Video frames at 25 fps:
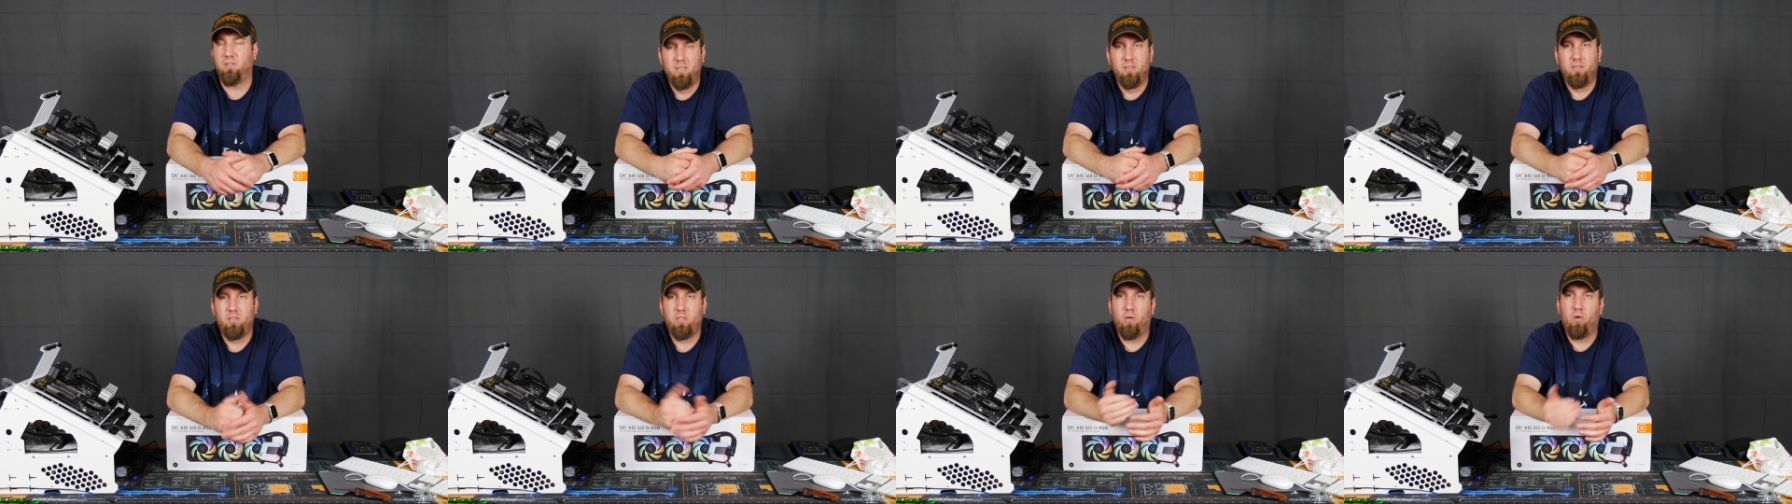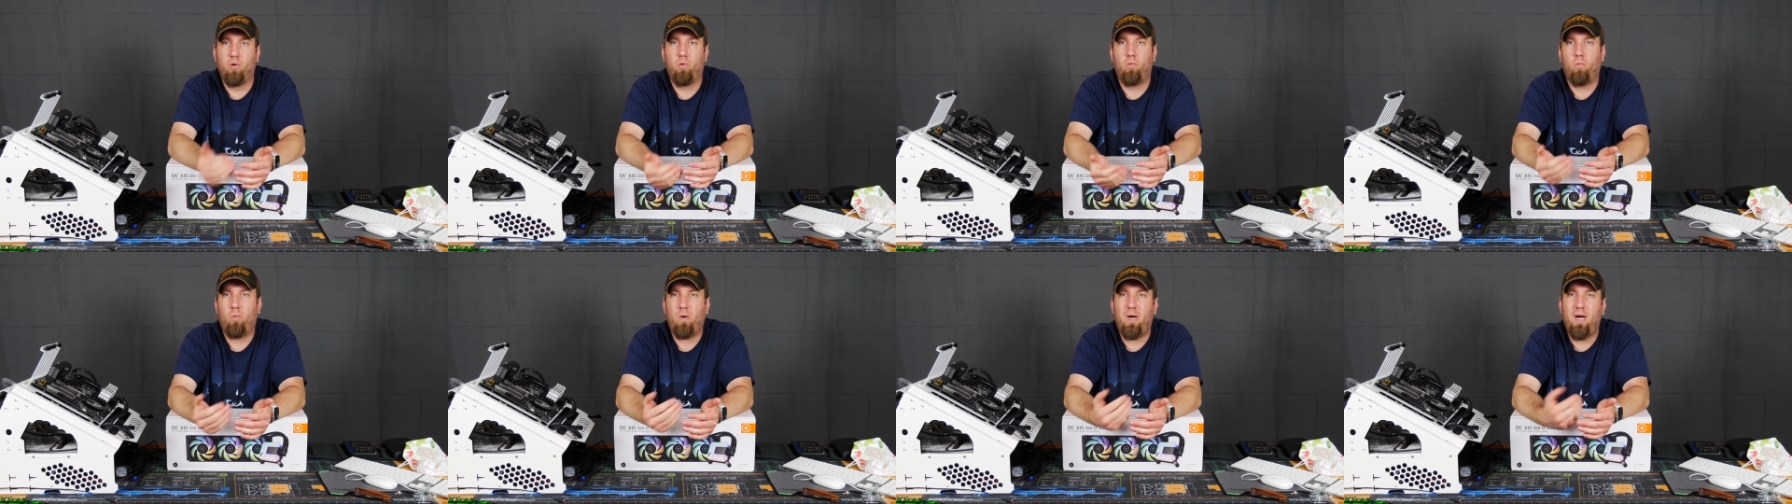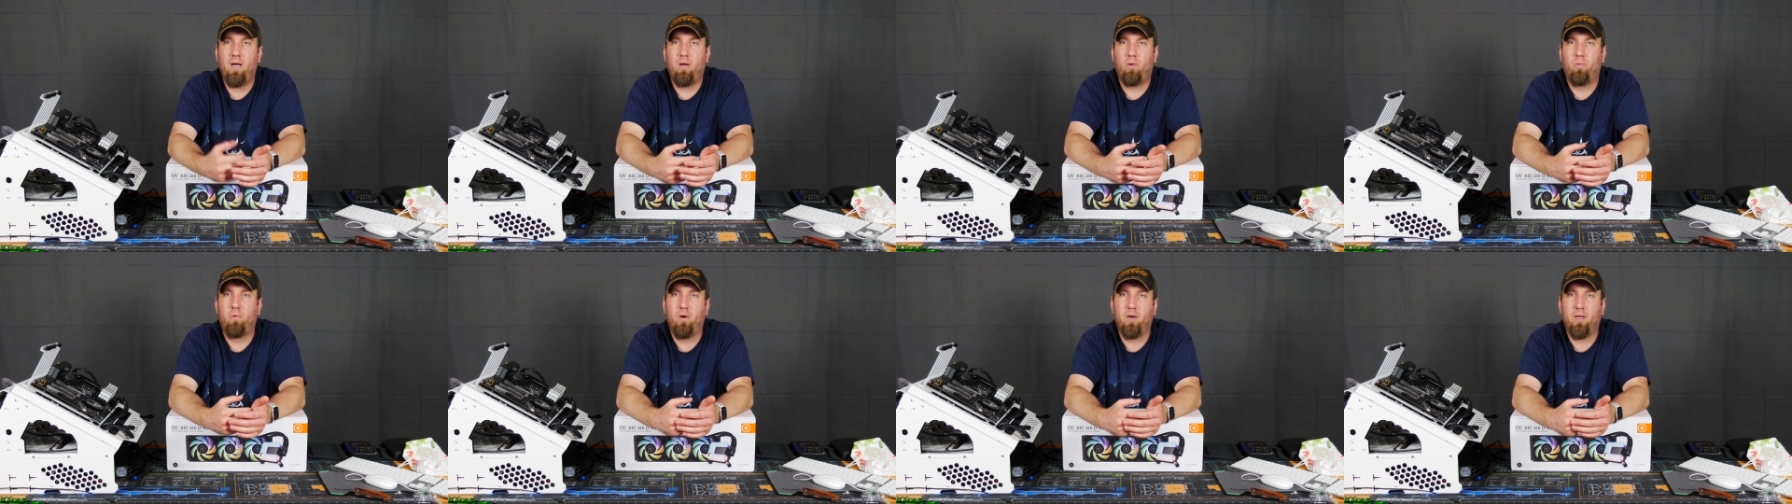So
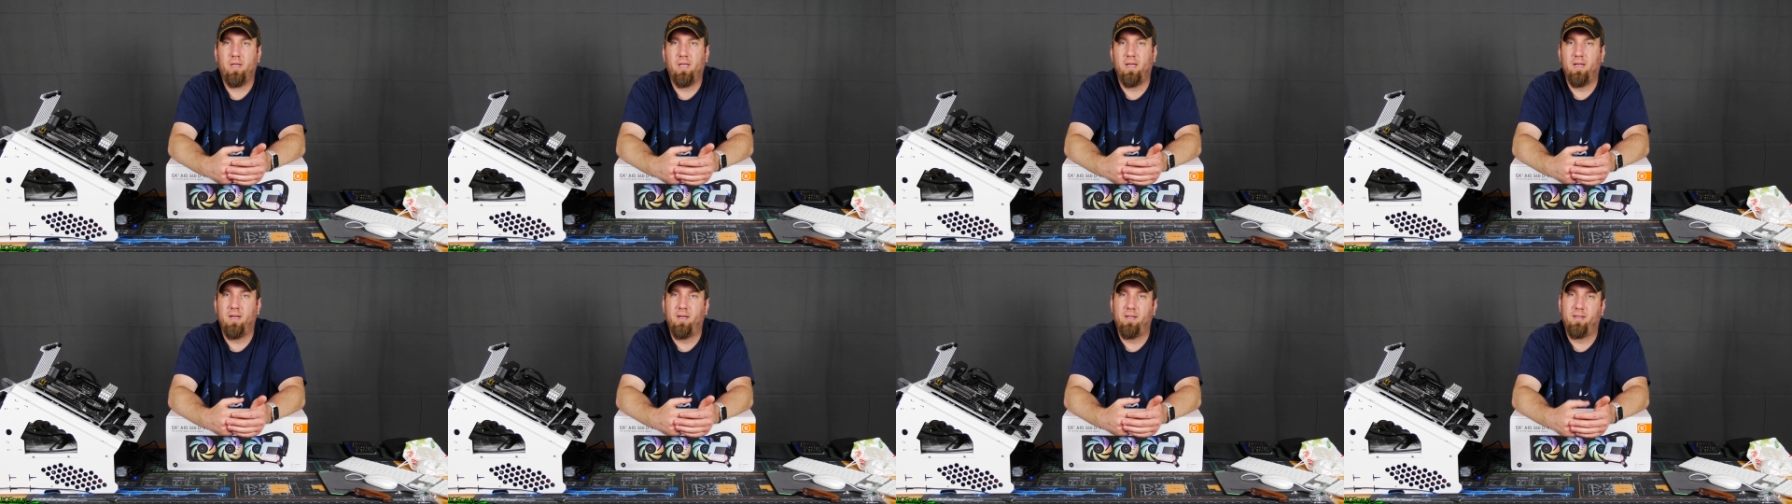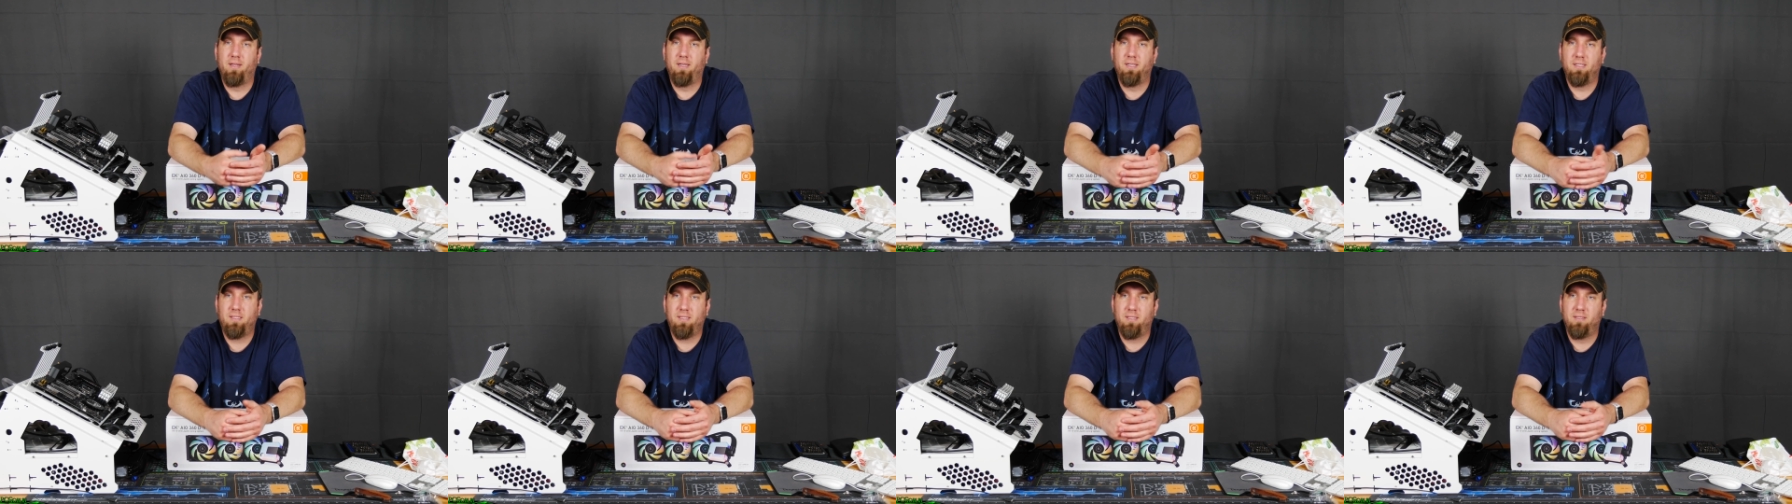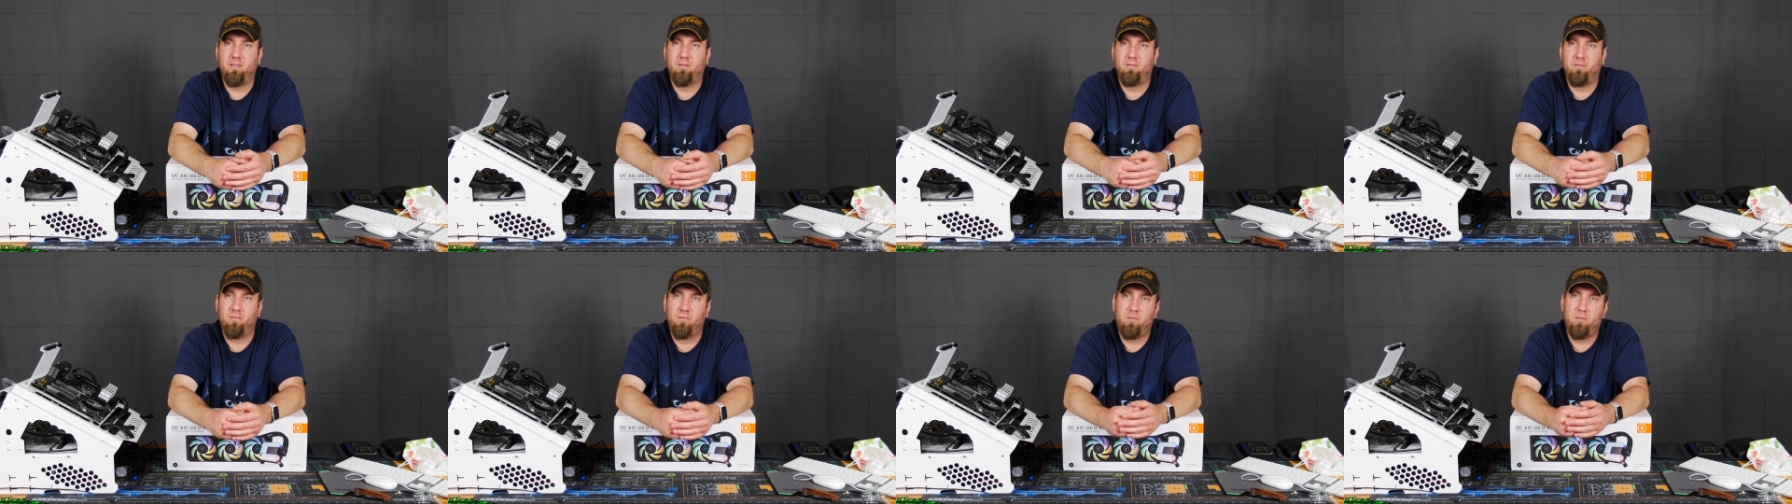while working on this
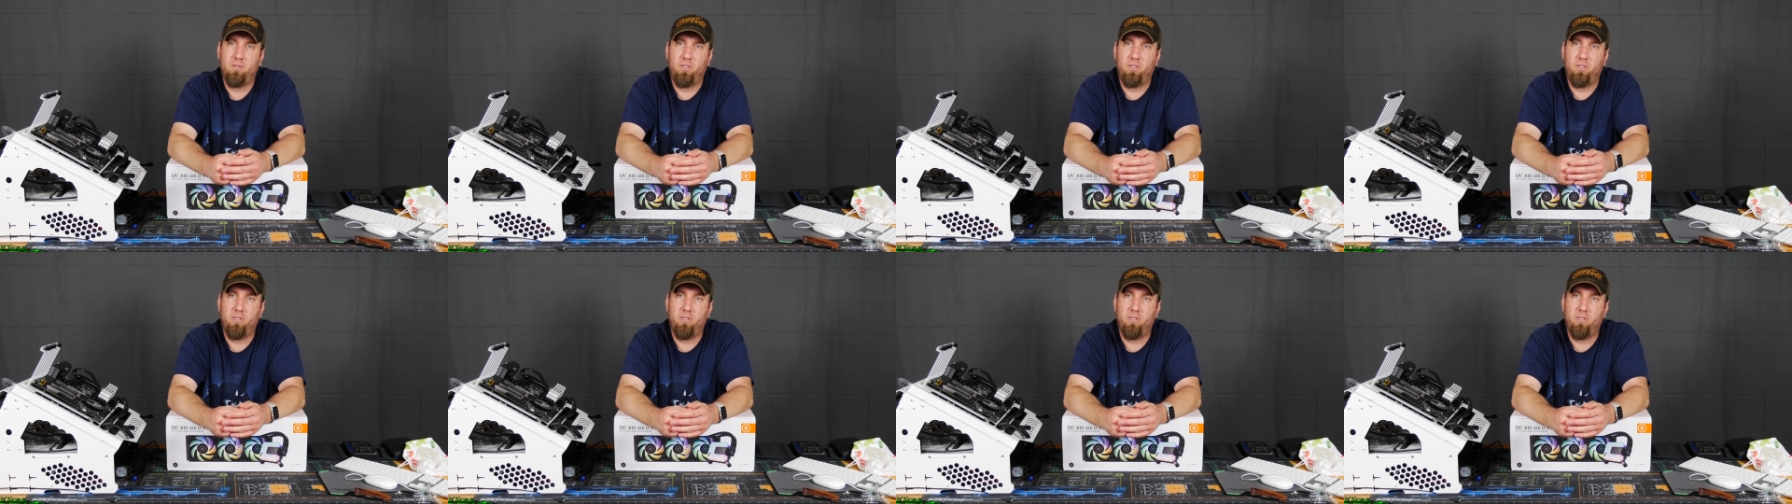and